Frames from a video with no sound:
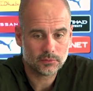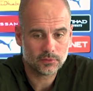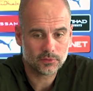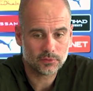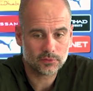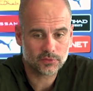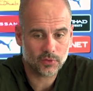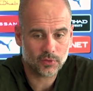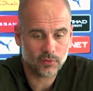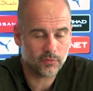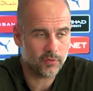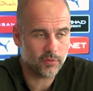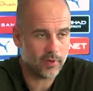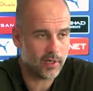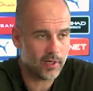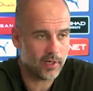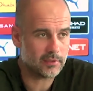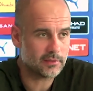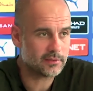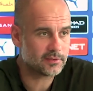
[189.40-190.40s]
So
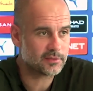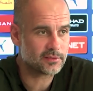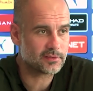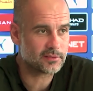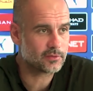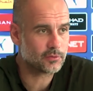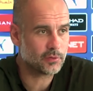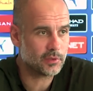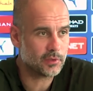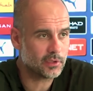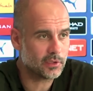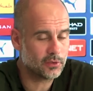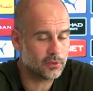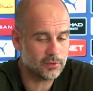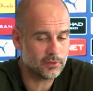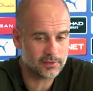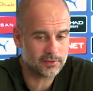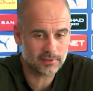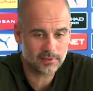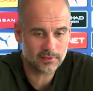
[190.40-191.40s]
far, it's really
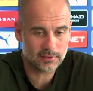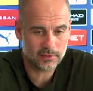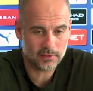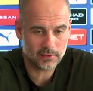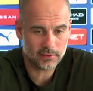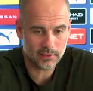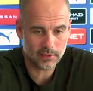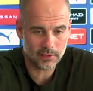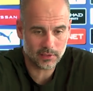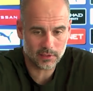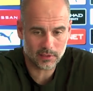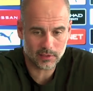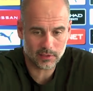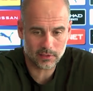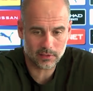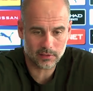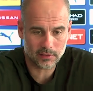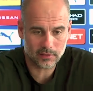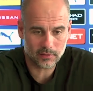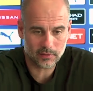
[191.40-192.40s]
good.
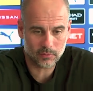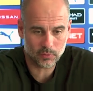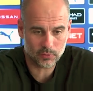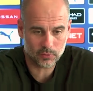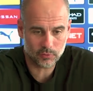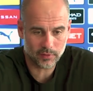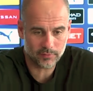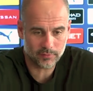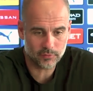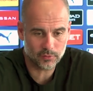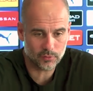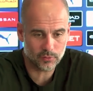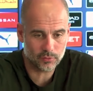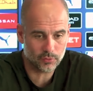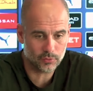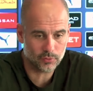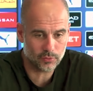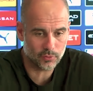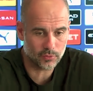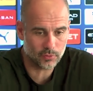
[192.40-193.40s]
What you have to
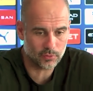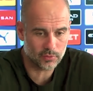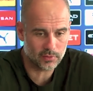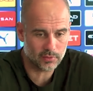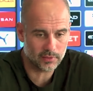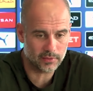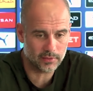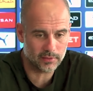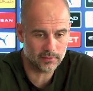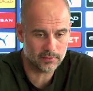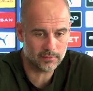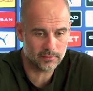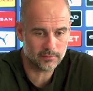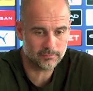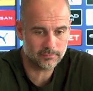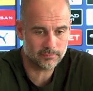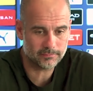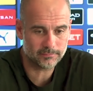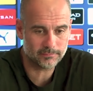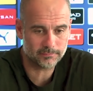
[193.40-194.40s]
do, all the
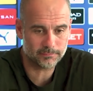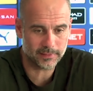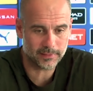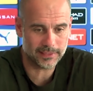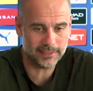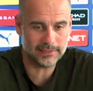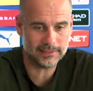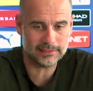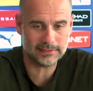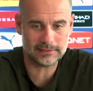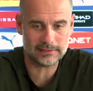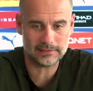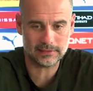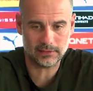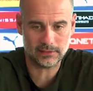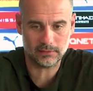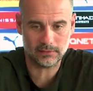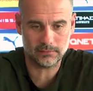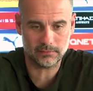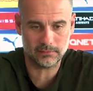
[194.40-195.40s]
players
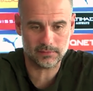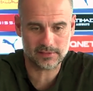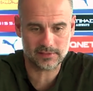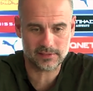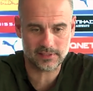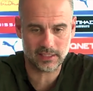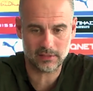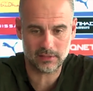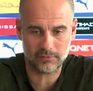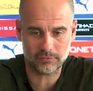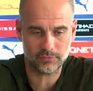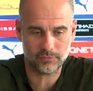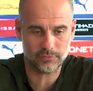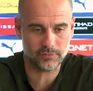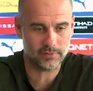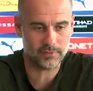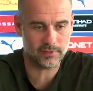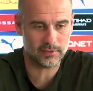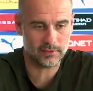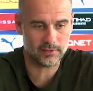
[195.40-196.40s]
and staff
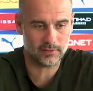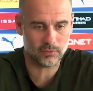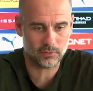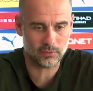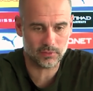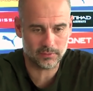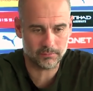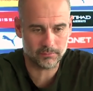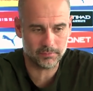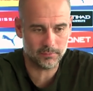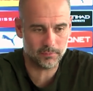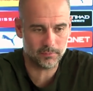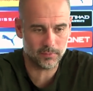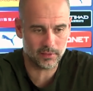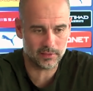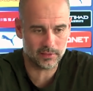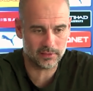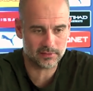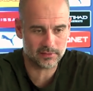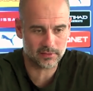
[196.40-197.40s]
and all the people
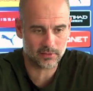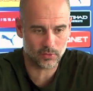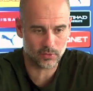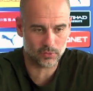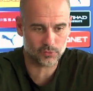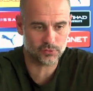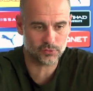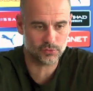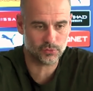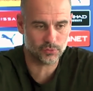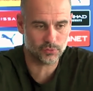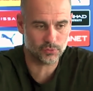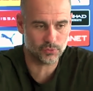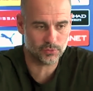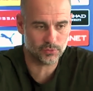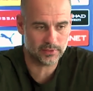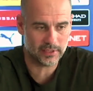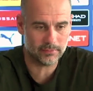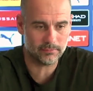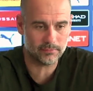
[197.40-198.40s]
is close
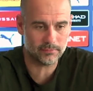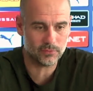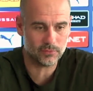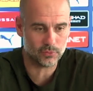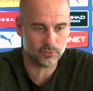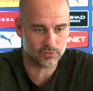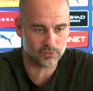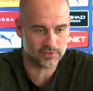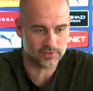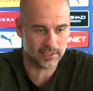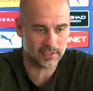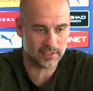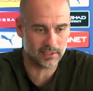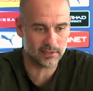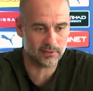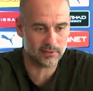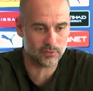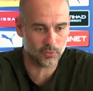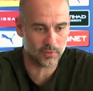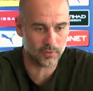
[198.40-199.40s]
to them to
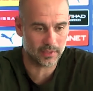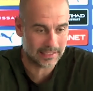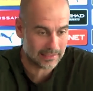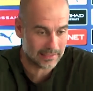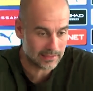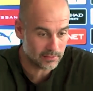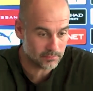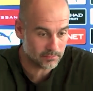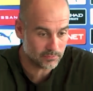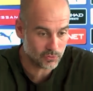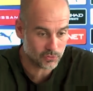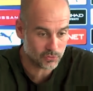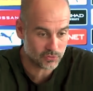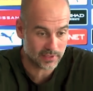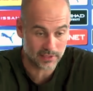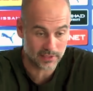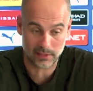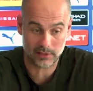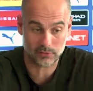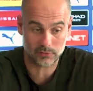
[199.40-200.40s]
help them
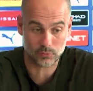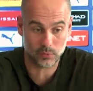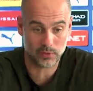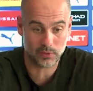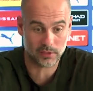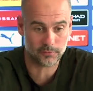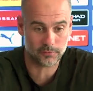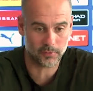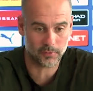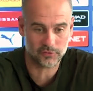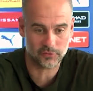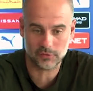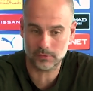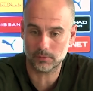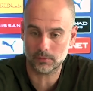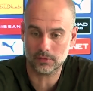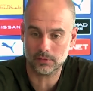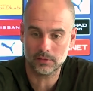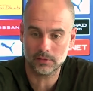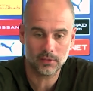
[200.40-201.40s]
settle as quick as
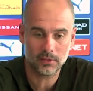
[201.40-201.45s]
possible.